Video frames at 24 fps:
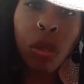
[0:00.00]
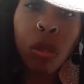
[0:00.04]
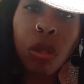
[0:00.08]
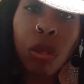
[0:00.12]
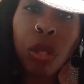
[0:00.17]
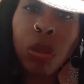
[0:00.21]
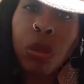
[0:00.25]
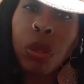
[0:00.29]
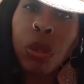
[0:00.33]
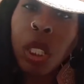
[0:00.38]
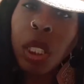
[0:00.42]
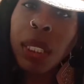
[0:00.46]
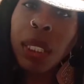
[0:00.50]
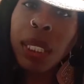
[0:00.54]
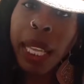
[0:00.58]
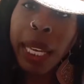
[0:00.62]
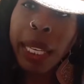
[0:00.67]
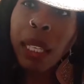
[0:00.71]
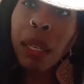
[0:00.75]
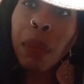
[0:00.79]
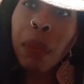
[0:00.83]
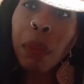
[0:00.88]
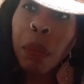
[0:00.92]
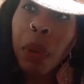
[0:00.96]
You look
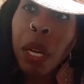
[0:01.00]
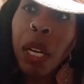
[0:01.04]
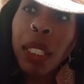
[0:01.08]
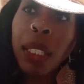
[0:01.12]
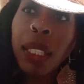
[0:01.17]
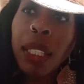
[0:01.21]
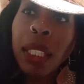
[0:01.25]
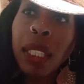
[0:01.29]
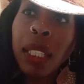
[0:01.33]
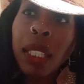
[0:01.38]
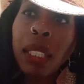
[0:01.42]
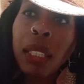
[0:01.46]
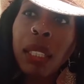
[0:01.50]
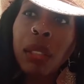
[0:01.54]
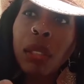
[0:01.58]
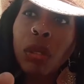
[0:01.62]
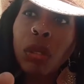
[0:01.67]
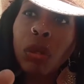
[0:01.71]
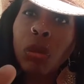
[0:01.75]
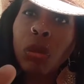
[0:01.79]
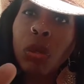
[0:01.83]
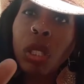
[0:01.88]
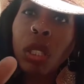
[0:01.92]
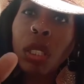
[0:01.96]
like a monkey.
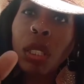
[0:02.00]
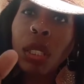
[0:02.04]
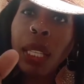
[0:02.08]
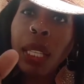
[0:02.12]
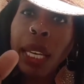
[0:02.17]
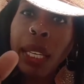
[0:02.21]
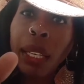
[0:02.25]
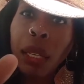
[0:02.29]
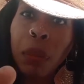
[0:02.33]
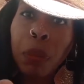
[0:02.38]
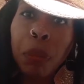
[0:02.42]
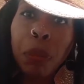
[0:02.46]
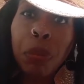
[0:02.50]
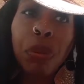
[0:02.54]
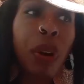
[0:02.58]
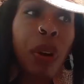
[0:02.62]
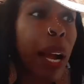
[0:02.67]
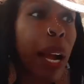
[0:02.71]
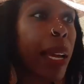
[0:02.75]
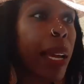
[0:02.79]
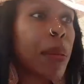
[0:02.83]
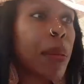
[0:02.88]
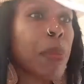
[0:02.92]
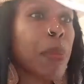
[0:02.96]
You look like a
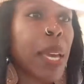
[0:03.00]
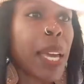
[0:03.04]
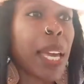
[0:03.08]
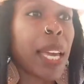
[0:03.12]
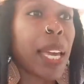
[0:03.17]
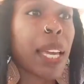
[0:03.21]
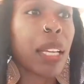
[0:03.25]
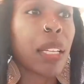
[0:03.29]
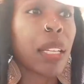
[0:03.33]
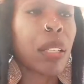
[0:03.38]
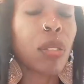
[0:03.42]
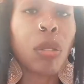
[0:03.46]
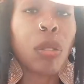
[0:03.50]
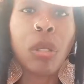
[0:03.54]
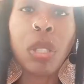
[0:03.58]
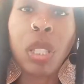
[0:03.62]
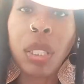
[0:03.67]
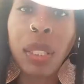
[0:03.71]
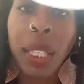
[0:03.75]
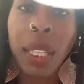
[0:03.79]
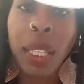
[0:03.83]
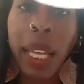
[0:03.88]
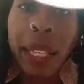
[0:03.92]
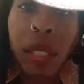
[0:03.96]
primate. You
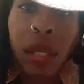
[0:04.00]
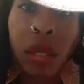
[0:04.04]
look like